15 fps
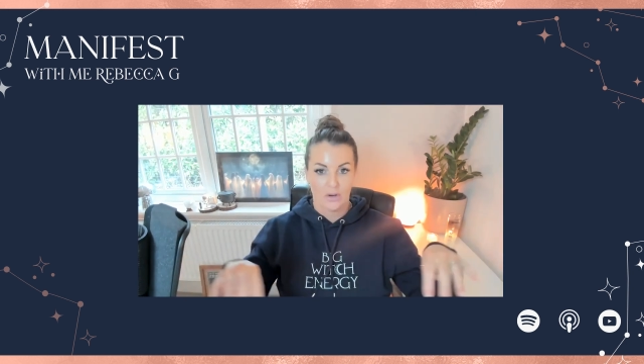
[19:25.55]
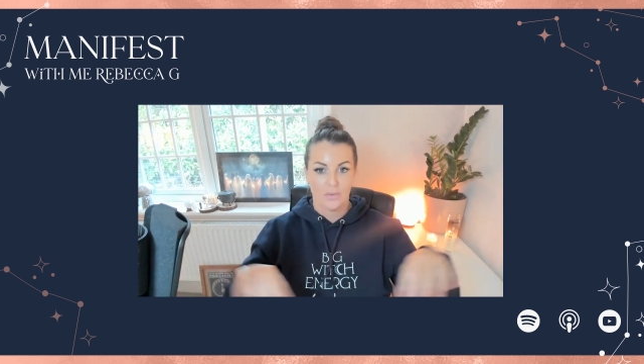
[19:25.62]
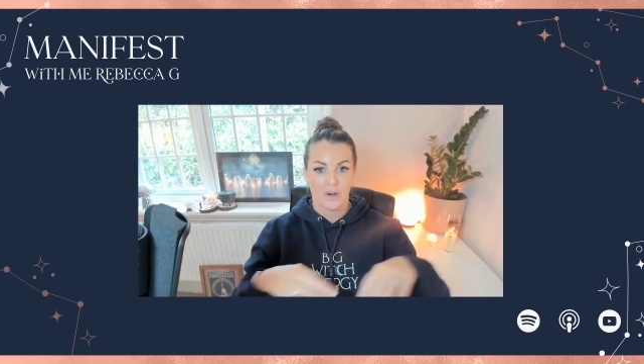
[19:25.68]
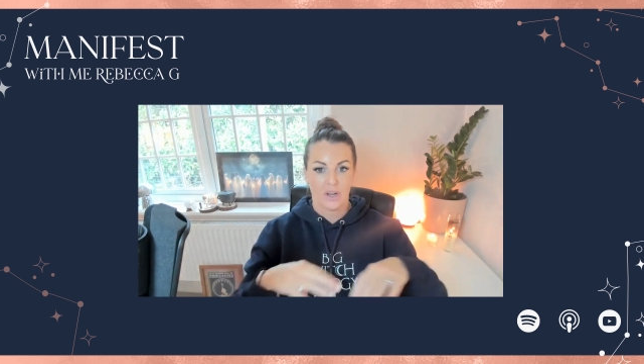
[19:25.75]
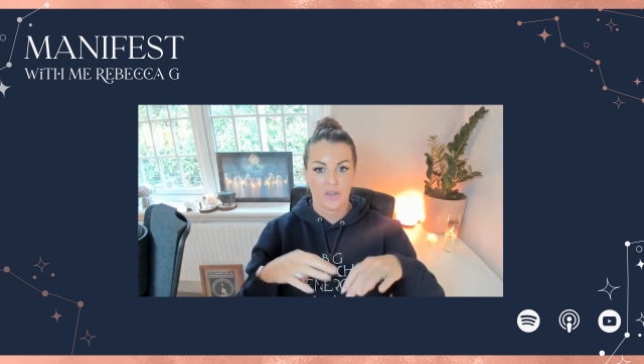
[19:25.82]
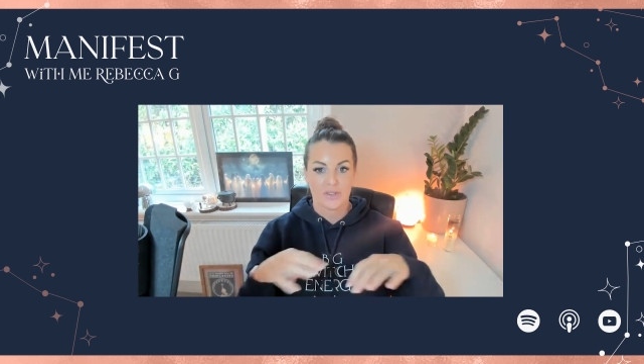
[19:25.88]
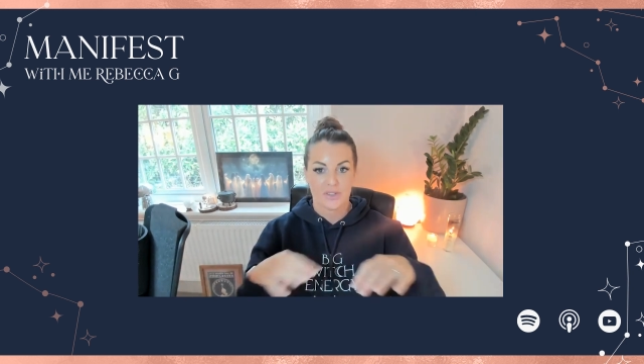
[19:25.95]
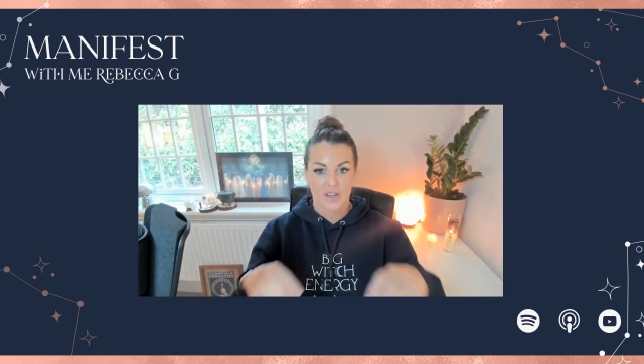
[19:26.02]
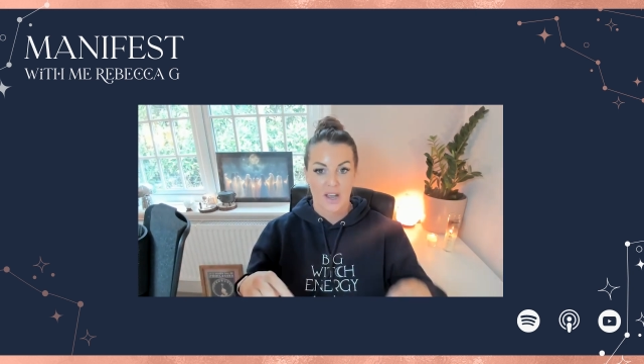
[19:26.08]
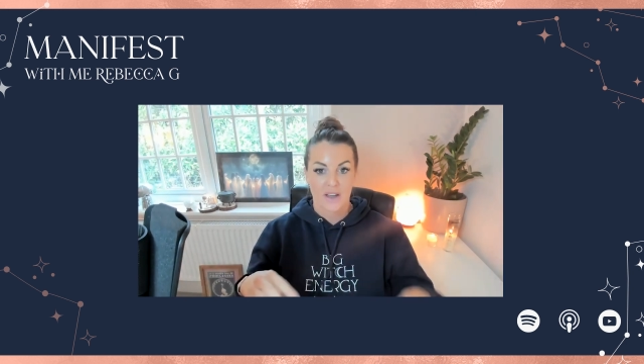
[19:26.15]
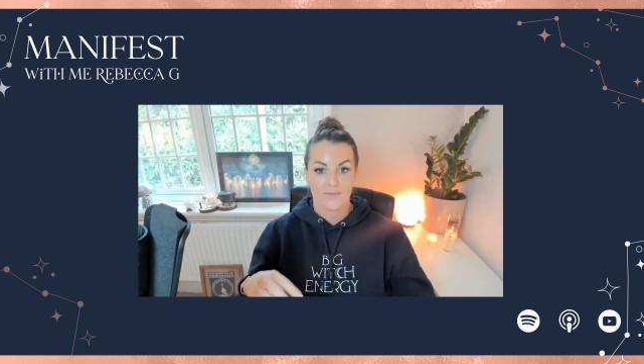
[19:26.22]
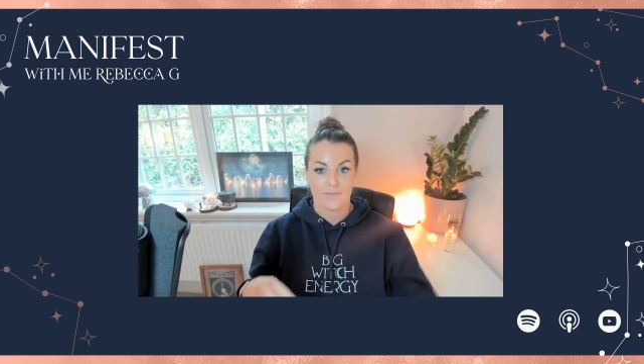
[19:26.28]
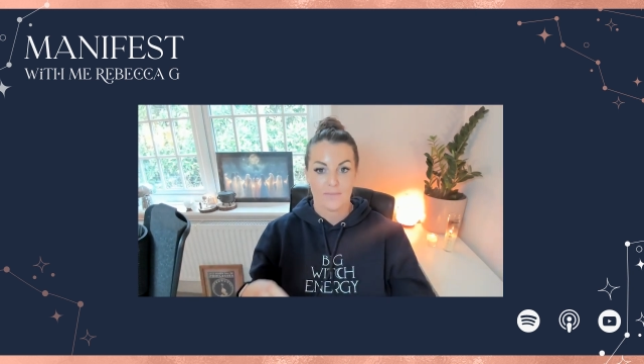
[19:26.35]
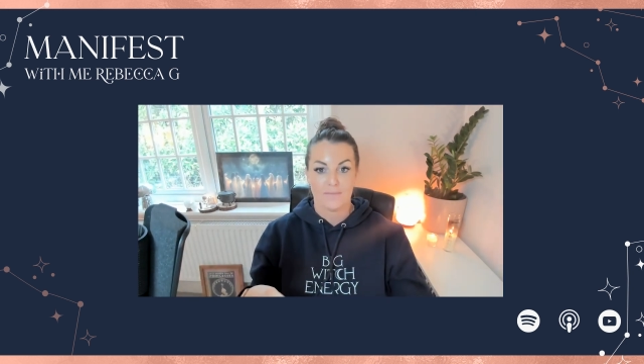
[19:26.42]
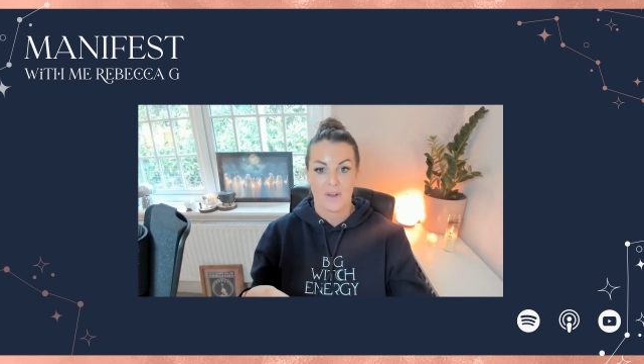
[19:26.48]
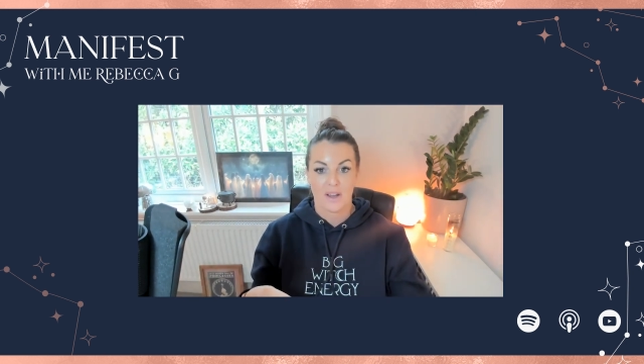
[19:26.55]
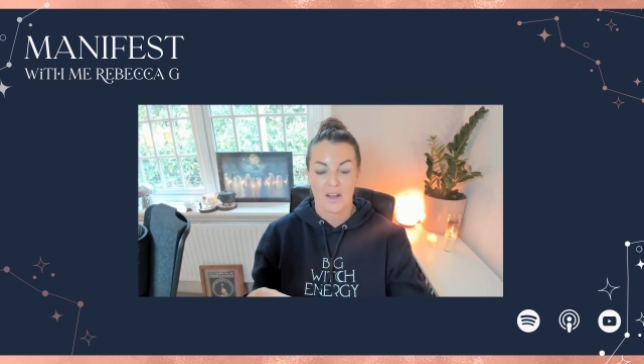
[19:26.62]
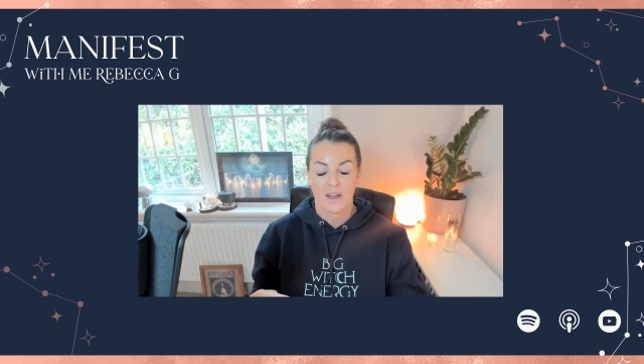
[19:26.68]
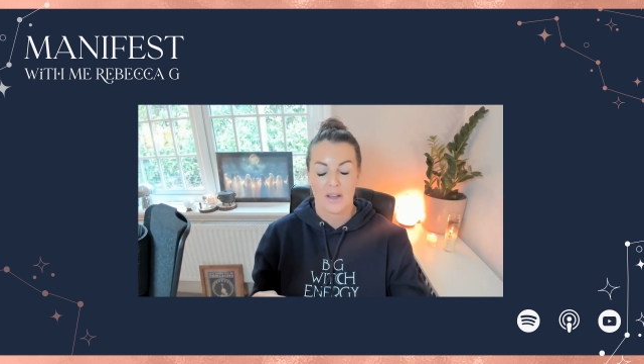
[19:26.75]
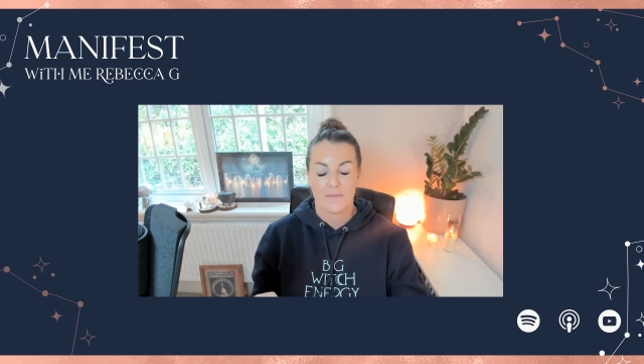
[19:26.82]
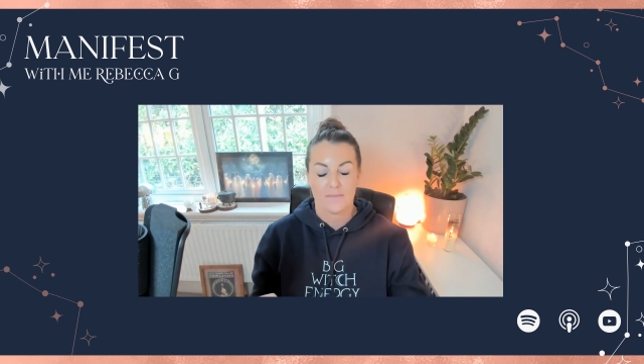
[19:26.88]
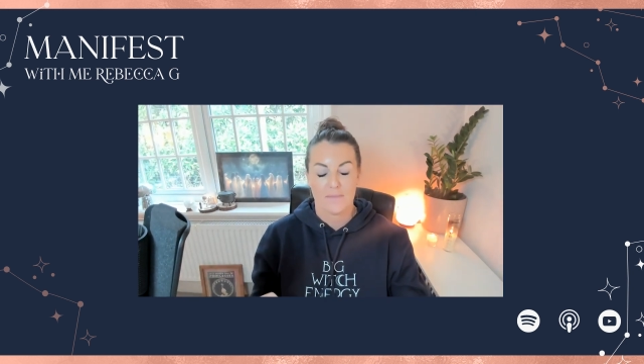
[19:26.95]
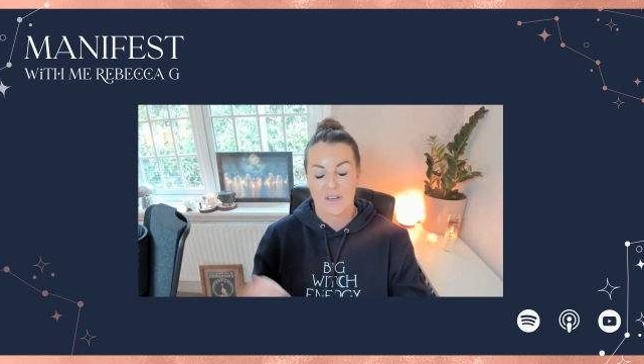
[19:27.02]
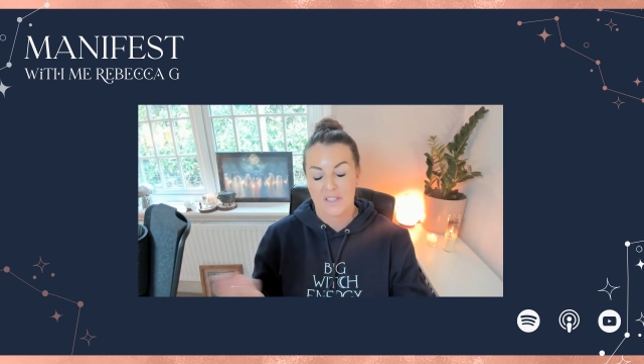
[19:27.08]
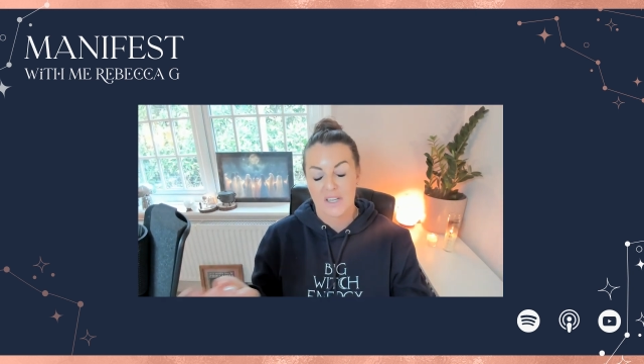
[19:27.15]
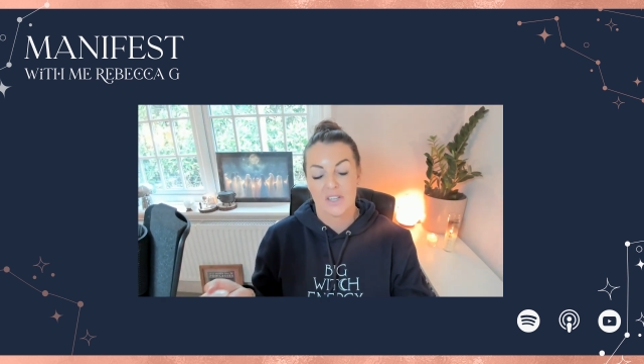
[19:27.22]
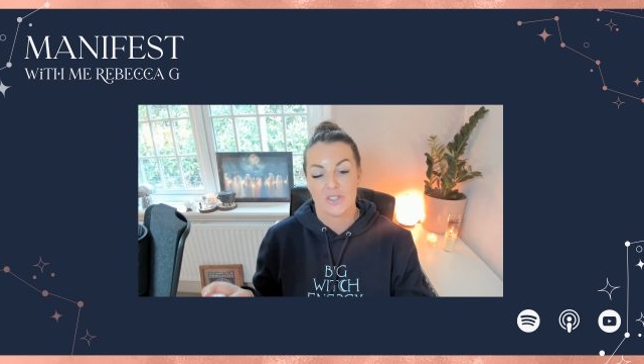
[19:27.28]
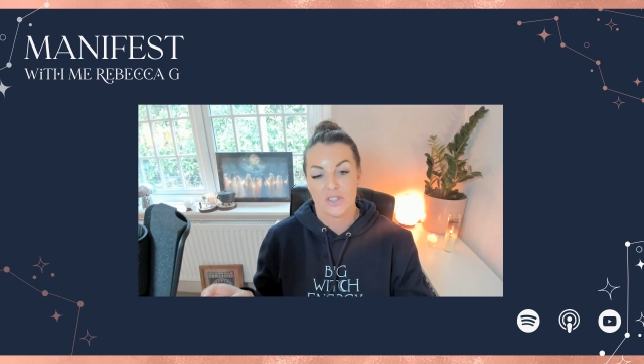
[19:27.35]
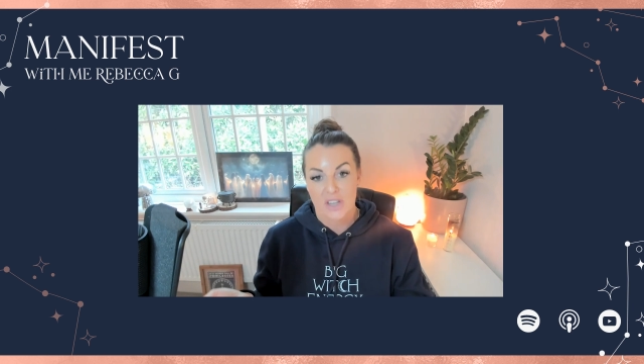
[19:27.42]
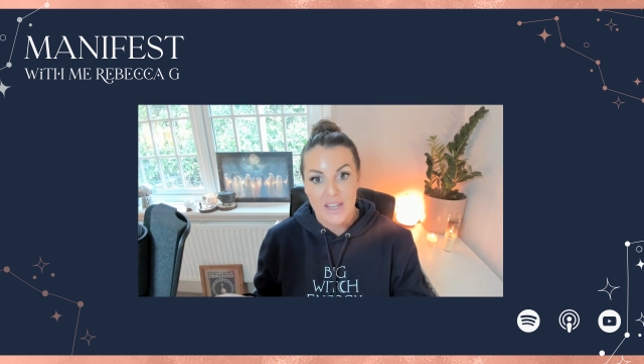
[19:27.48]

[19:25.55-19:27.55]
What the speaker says: or when I used to have meditation